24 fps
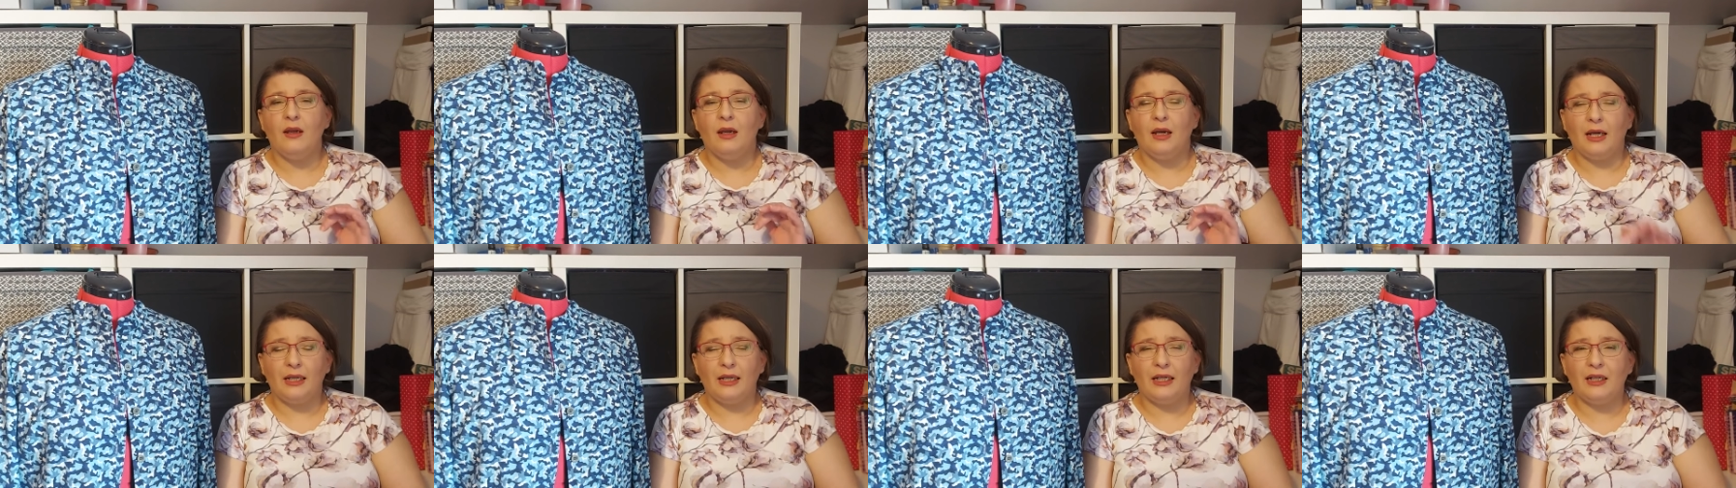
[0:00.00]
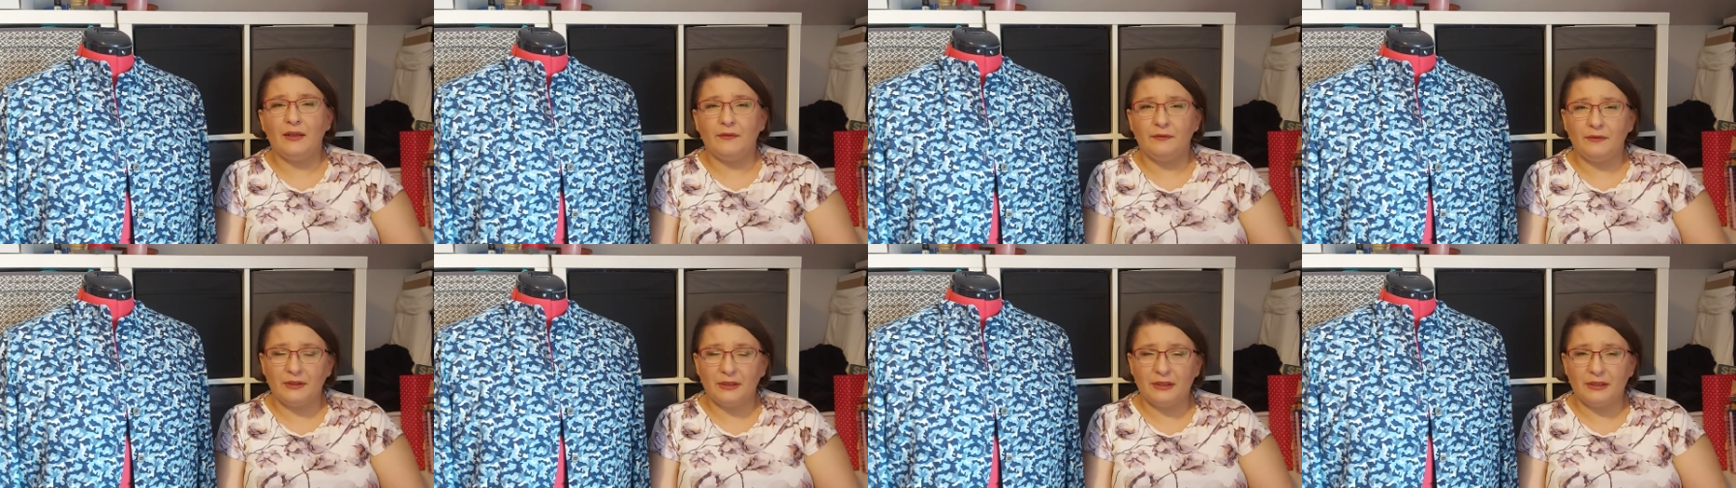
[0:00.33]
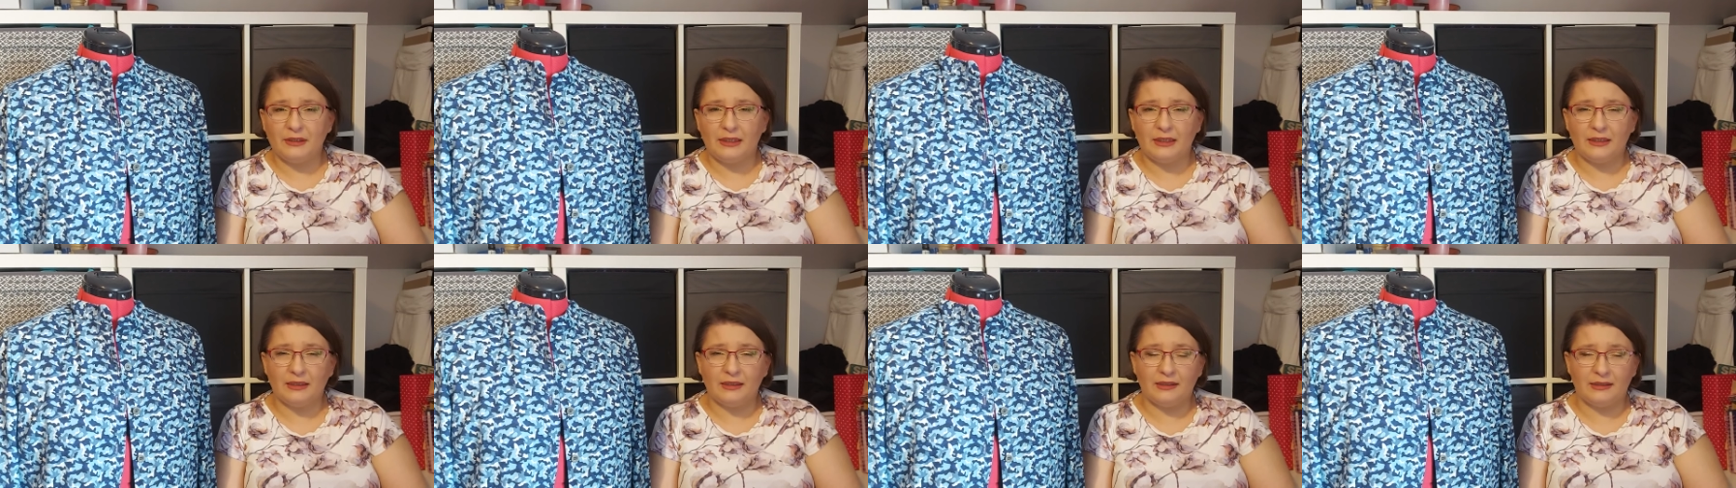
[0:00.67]
I haven't
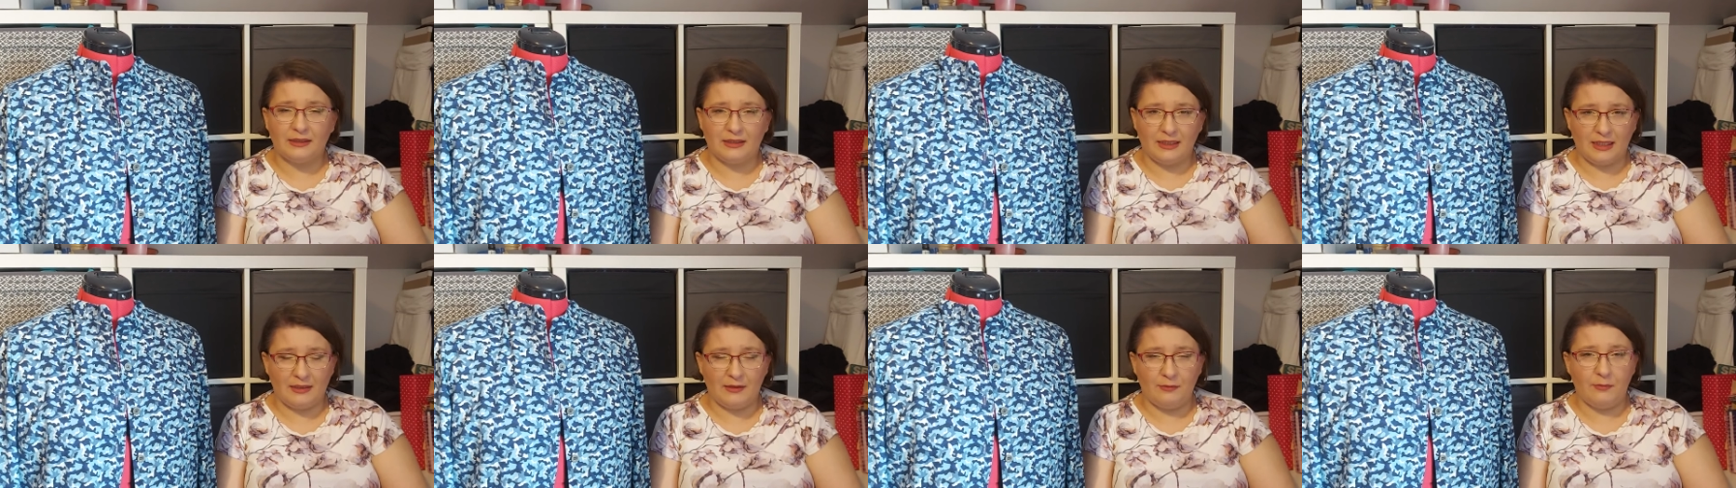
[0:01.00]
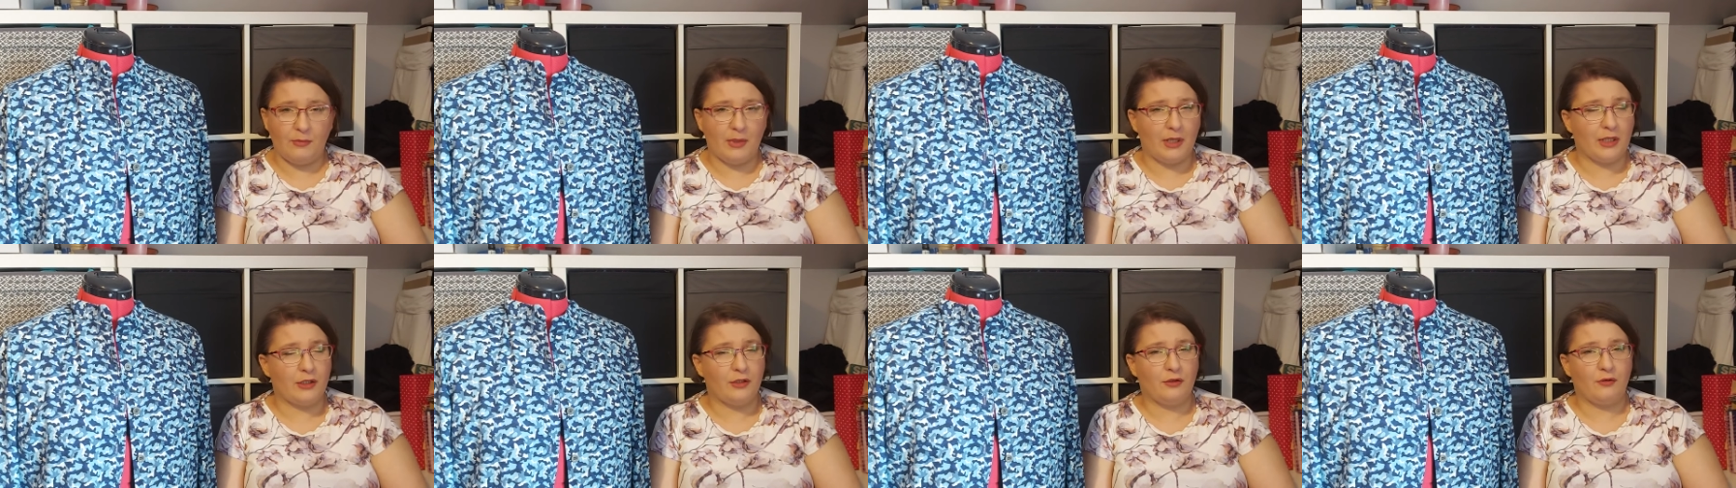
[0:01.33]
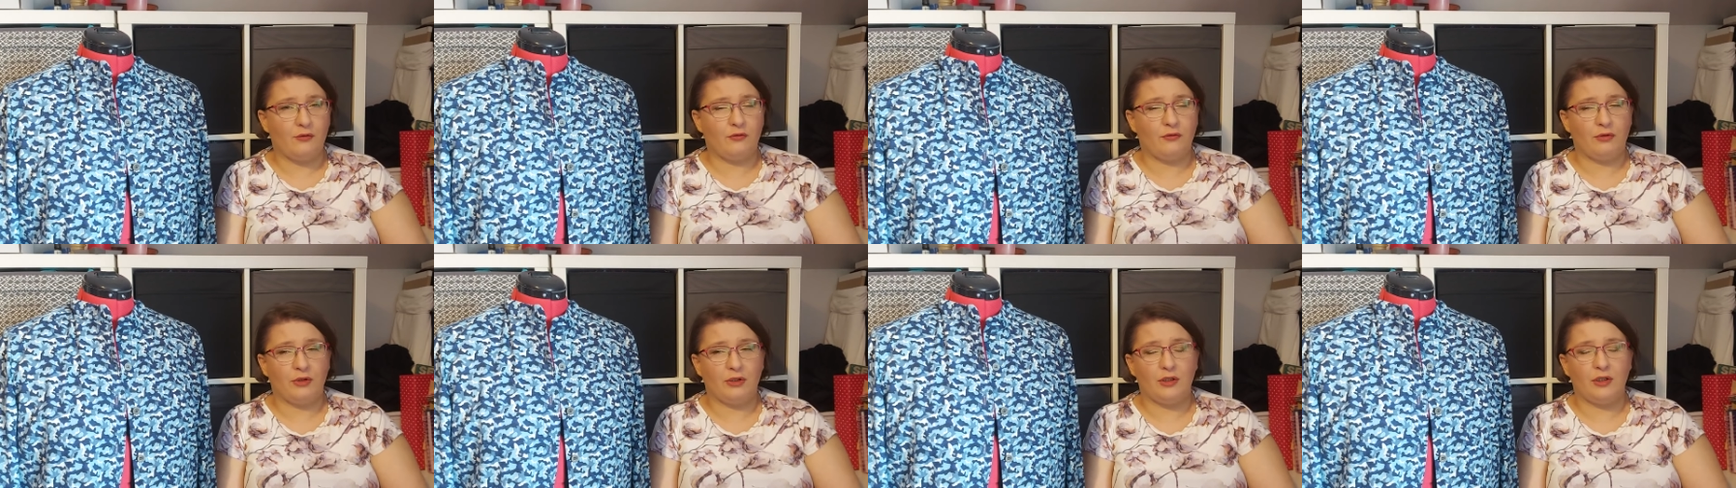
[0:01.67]
done that much
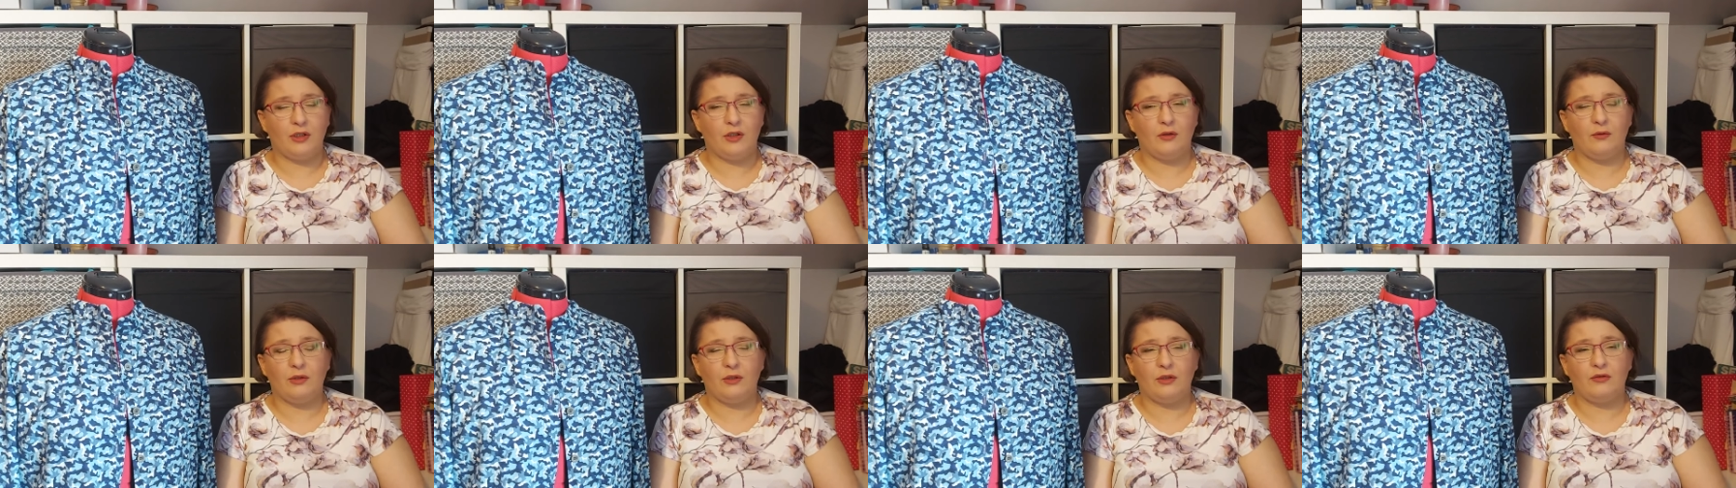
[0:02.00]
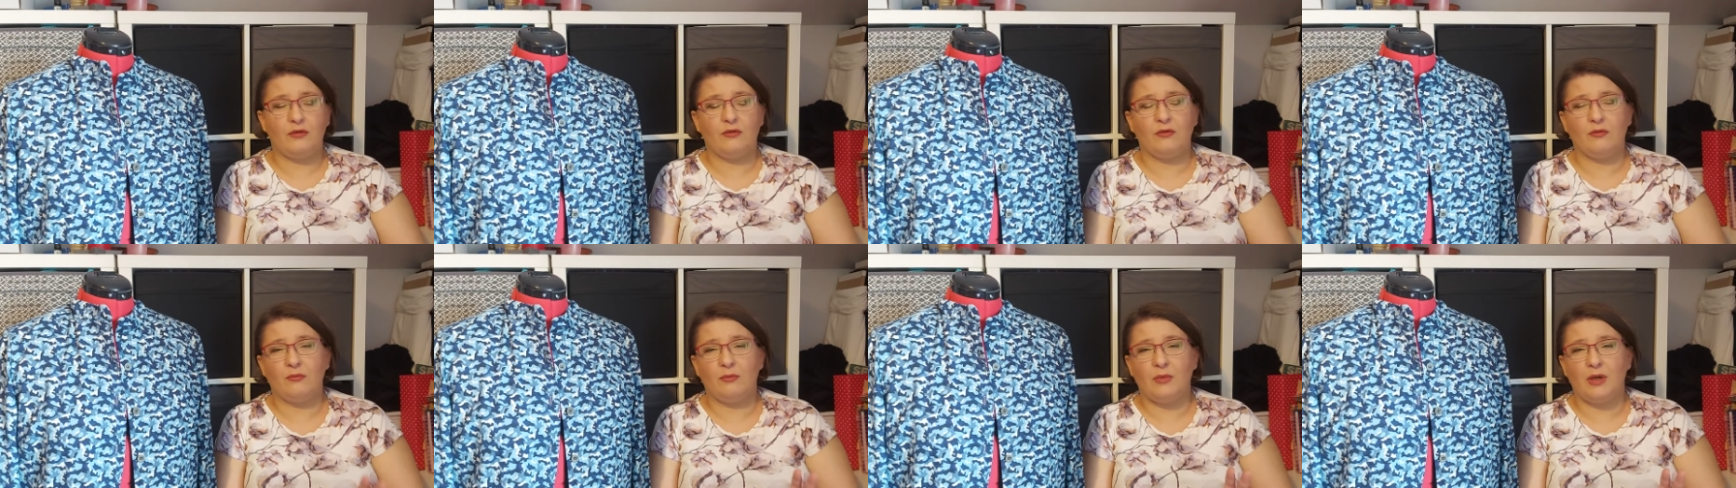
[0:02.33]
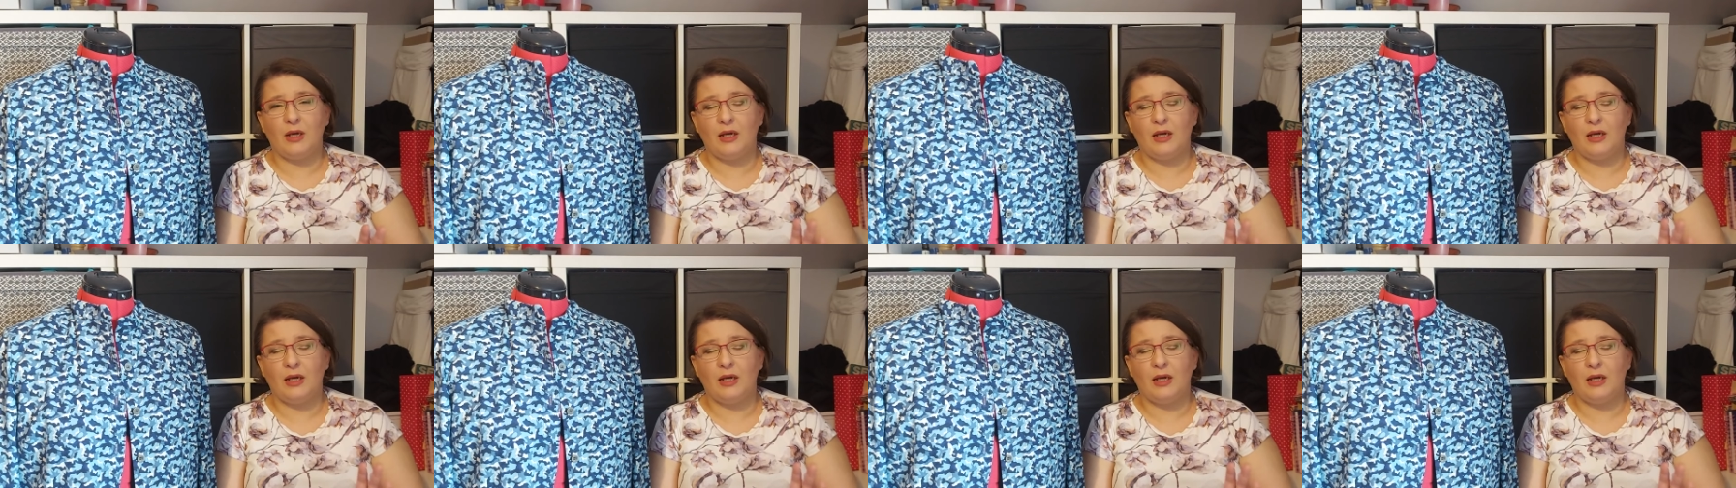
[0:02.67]
during Sewing Zoom.